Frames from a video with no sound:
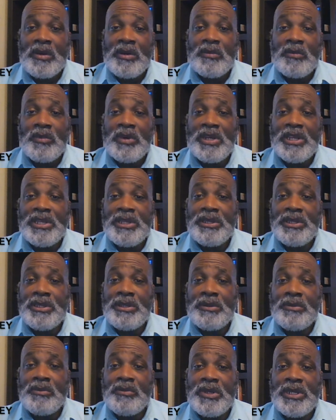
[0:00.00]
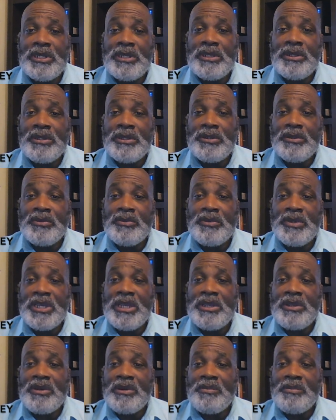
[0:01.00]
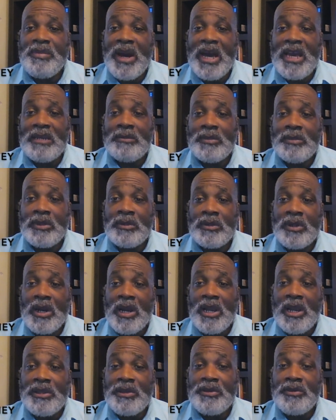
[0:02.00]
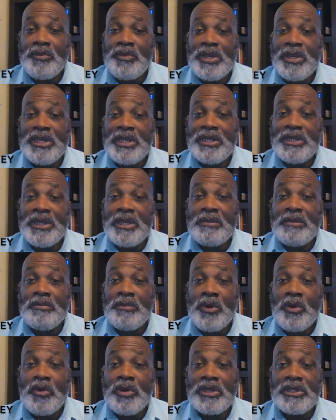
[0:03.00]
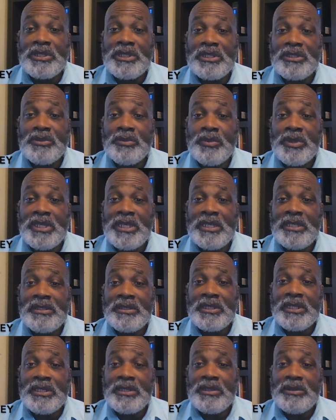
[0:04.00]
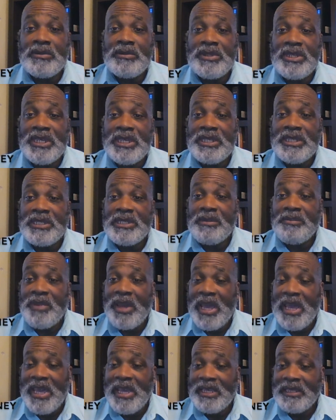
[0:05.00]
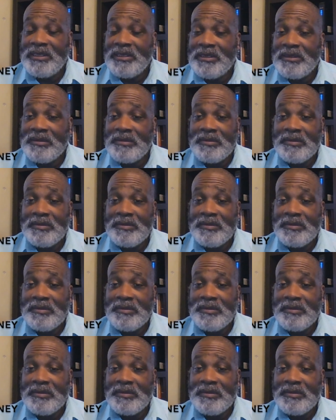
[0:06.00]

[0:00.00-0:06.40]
When do you read your Bible? Are you reading it more this week than you did in the past?